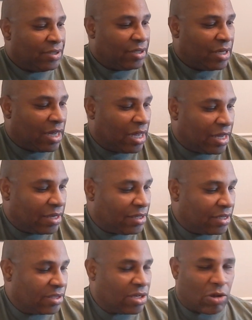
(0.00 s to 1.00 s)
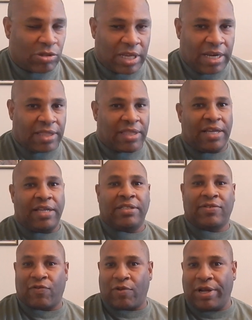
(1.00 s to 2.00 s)
Doesn't cost anything. It's
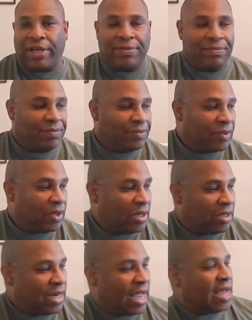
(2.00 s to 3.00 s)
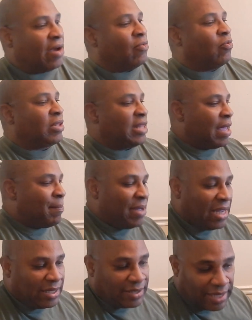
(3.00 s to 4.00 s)
free. Now, with that
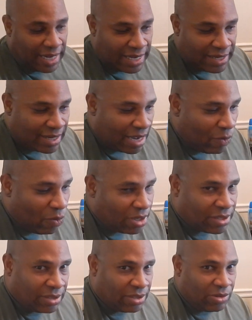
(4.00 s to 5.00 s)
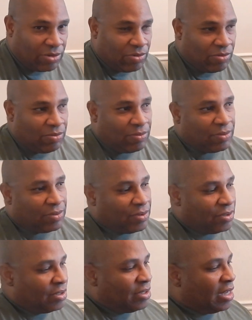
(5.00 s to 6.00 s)
being said, I wanted to do
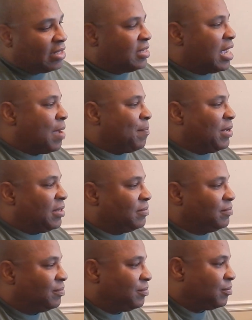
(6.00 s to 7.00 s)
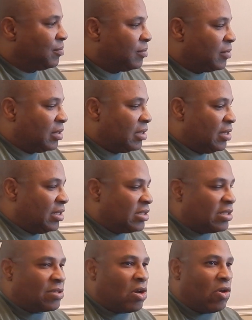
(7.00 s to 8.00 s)
a topic. This
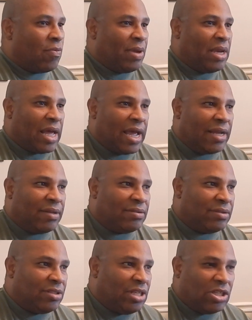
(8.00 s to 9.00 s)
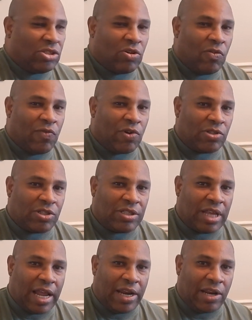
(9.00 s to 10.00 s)
is going to be like digital versus
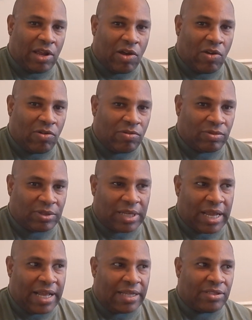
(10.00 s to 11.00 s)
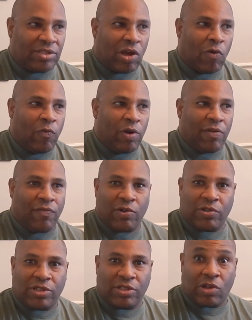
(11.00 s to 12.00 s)
analog / software versus